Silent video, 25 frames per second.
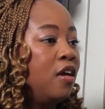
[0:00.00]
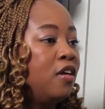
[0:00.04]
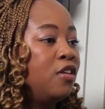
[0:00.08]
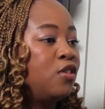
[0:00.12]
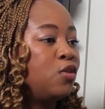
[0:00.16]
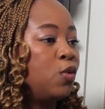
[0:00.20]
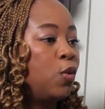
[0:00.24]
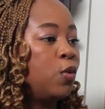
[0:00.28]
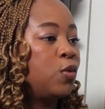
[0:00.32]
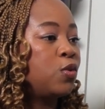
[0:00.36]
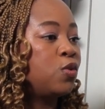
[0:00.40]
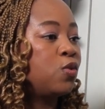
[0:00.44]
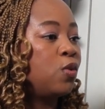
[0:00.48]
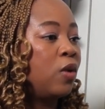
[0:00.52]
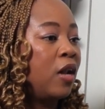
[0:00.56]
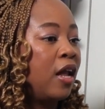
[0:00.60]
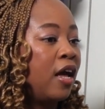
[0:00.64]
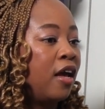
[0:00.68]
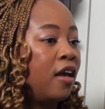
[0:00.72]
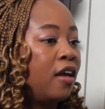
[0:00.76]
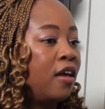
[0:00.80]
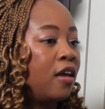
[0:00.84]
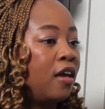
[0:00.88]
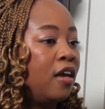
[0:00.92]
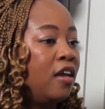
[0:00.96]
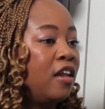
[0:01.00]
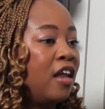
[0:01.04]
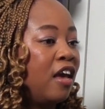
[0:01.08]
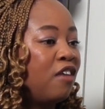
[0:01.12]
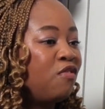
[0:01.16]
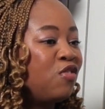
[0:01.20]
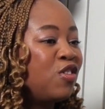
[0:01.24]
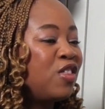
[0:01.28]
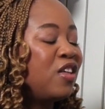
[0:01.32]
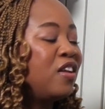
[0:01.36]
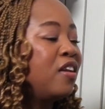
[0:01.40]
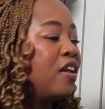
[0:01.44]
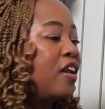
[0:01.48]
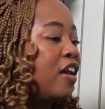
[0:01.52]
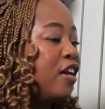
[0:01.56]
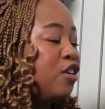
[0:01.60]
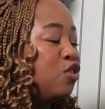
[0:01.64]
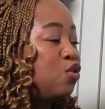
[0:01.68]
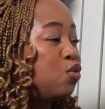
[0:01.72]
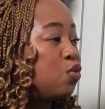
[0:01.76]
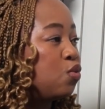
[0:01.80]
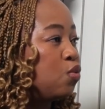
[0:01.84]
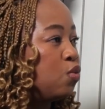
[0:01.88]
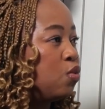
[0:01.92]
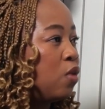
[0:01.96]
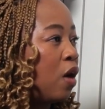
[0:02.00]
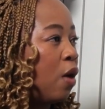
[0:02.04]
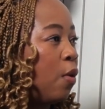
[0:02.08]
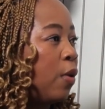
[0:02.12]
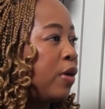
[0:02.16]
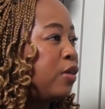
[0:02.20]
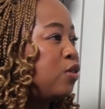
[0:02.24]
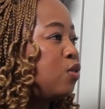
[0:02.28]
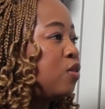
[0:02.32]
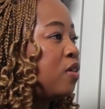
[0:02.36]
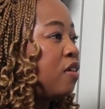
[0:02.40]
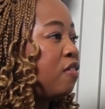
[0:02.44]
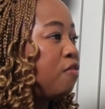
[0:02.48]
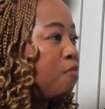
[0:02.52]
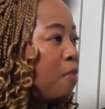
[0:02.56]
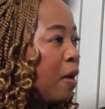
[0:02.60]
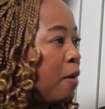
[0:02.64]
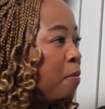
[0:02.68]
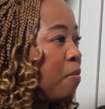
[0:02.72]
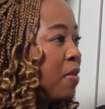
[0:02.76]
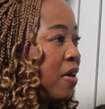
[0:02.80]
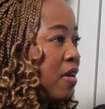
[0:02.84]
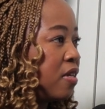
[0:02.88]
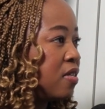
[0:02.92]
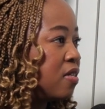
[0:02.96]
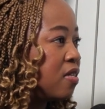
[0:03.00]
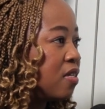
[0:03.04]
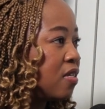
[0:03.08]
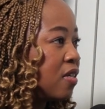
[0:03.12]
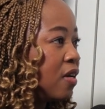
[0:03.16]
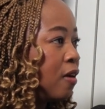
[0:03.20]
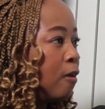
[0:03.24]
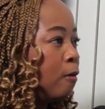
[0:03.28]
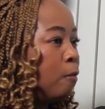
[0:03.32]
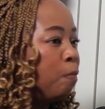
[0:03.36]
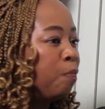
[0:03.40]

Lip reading: it's also like in everything that I do, I want to give my best,